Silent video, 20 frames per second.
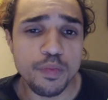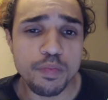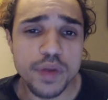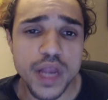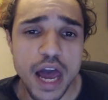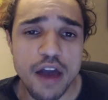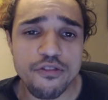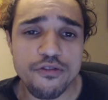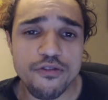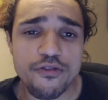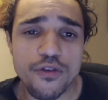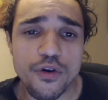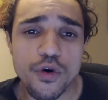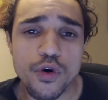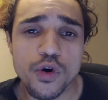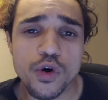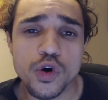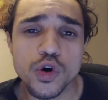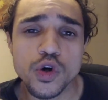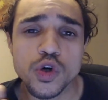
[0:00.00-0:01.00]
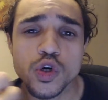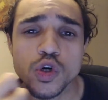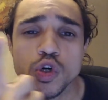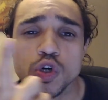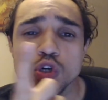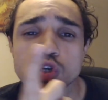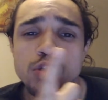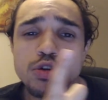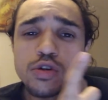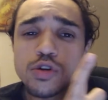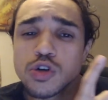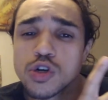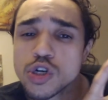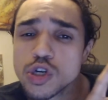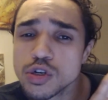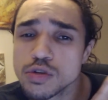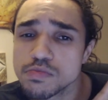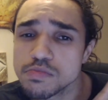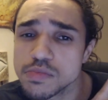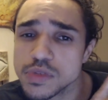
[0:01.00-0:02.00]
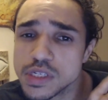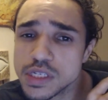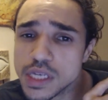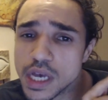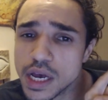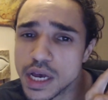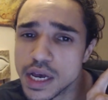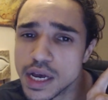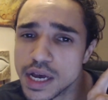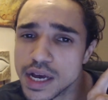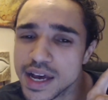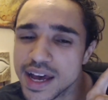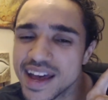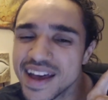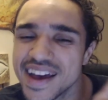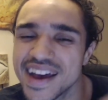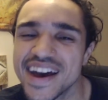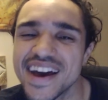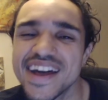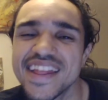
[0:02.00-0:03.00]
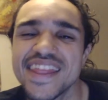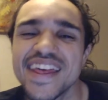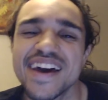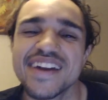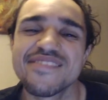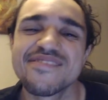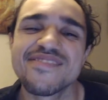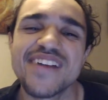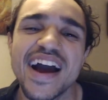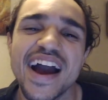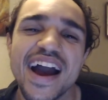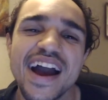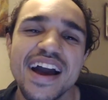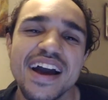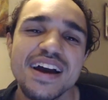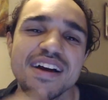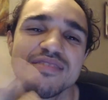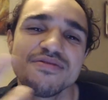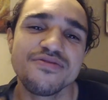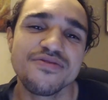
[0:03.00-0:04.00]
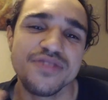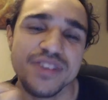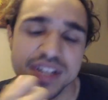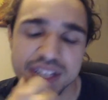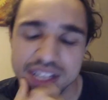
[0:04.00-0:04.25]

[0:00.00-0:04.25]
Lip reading: platforms that arrive.